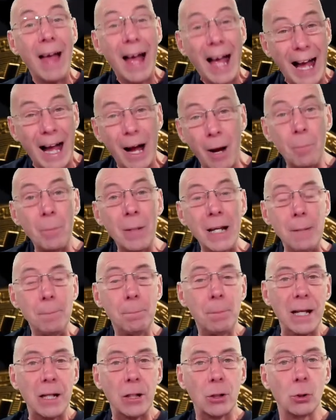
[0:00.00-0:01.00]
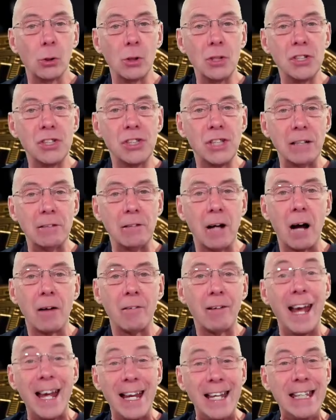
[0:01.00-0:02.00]
how many Bitcoins there
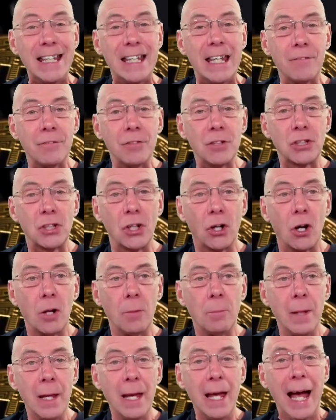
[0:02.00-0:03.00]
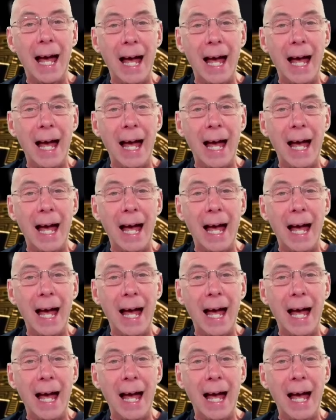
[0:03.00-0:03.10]
are at any given time,